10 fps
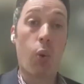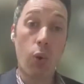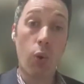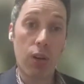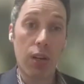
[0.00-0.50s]

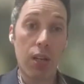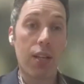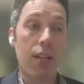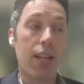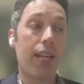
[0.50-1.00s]
or
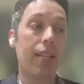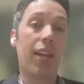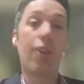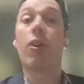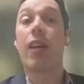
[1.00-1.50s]

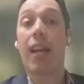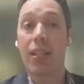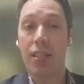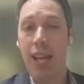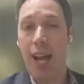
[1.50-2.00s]
it
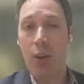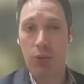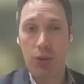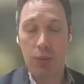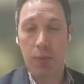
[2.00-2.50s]
derogates the
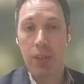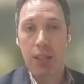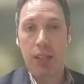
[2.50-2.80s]
out group.